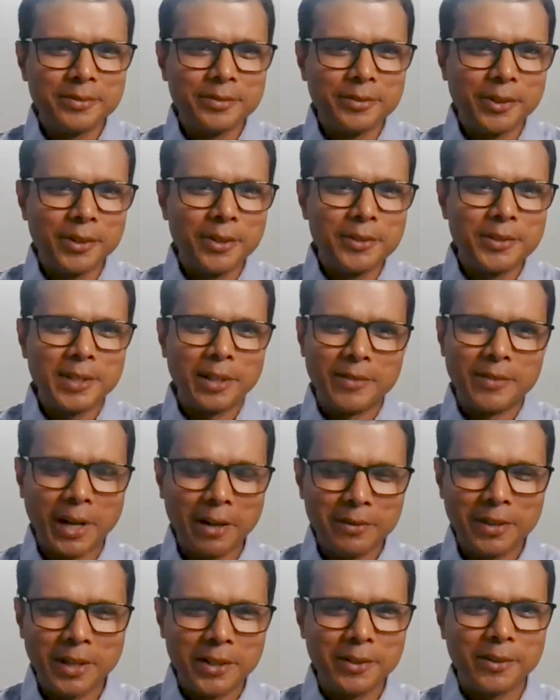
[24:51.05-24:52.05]
for yourself
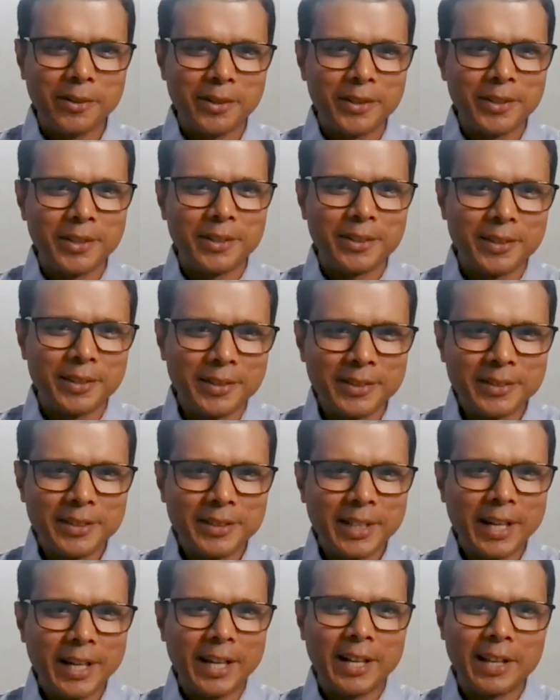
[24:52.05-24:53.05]
now that you're
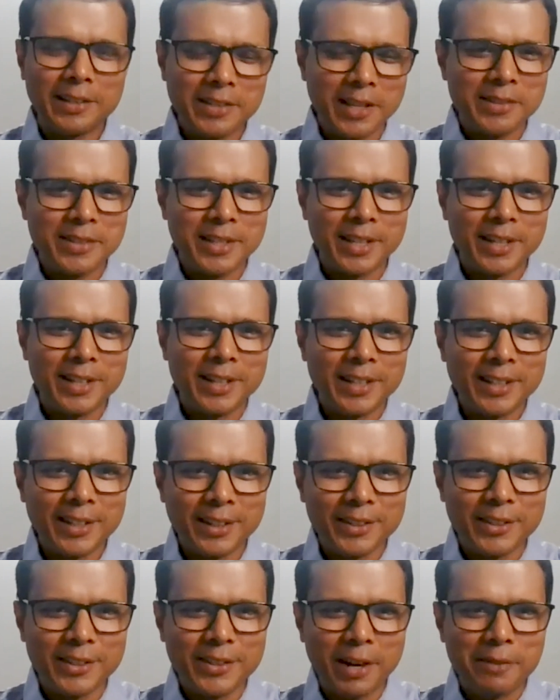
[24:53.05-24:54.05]
again, as I said,
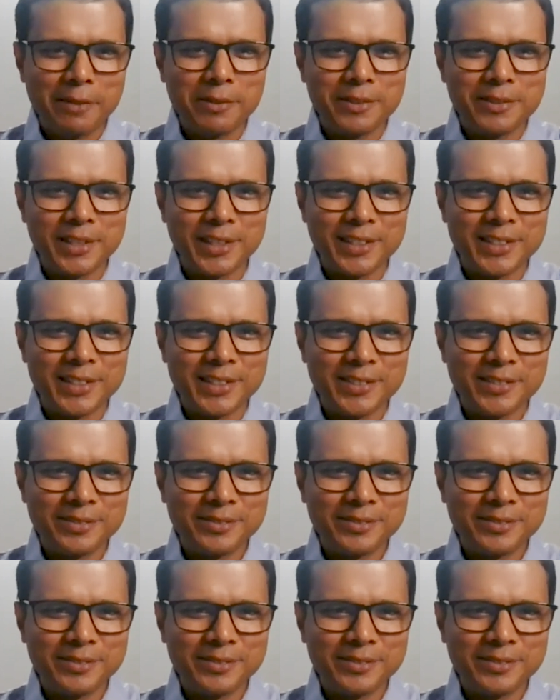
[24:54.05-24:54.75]
on the driver's seat.